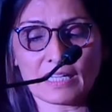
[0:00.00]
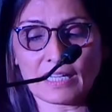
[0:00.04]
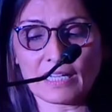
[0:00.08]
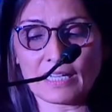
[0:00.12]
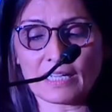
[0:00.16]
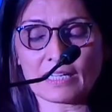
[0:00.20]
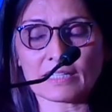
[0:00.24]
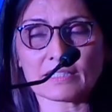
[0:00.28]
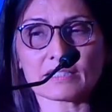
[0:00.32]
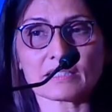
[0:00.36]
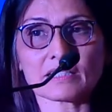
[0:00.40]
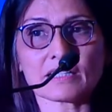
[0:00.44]

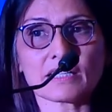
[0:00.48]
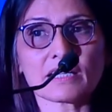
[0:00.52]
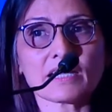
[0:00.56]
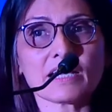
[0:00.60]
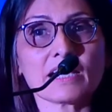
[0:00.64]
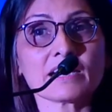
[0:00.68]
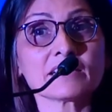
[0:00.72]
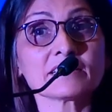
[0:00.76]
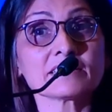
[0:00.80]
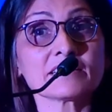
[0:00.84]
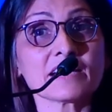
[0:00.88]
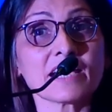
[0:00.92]
And,
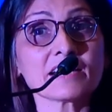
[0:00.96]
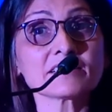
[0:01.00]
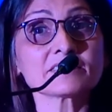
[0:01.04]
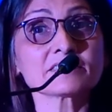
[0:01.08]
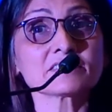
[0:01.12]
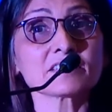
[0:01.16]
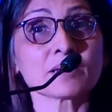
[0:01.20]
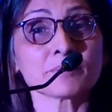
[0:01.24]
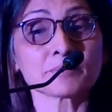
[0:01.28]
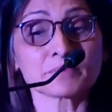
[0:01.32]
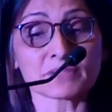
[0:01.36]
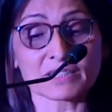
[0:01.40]
and that's
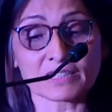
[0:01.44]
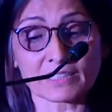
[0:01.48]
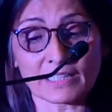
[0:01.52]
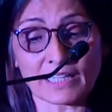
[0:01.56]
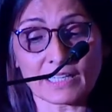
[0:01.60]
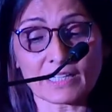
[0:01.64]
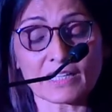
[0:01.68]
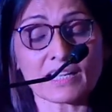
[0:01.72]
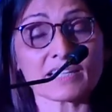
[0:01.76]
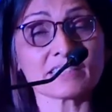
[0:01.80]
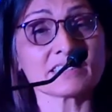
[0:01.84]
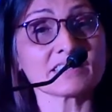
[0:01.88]
something,
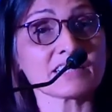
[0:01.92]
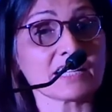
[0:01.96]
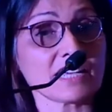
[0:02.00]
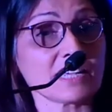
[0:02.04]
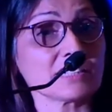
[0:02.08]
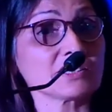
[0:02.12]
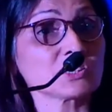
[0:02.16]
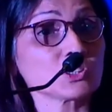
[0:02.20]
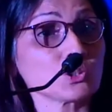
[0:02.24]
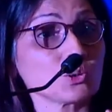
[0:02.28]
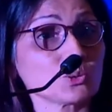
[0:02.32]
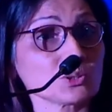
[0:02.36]
and, and,
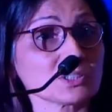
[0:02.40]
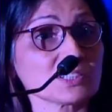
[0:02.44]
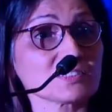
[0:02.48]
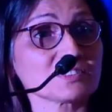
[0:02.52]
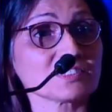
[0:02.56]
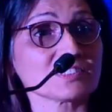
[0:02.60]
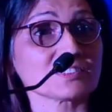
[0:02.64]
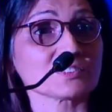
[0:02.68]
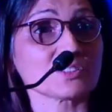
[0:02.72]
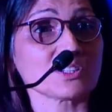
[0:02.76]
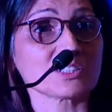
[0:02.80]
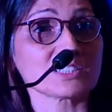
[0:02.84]
and the
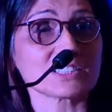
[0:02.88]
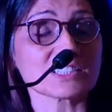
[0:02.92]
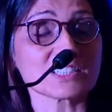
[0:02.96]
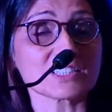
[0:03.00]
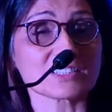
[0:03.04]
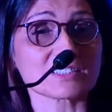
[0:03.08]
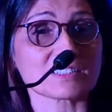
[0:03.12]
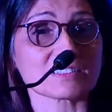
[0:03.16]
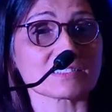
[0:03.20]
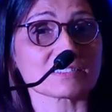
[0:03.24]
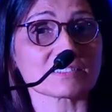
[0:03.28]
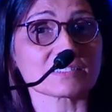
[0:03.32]
onus is on
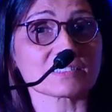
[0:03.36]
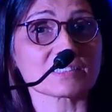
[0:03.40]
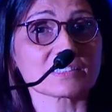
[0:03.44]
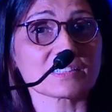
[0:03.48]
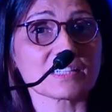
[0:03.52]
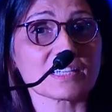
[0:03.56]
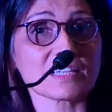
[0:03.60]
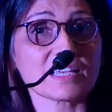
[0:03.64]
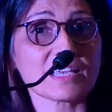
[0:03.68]
teachers.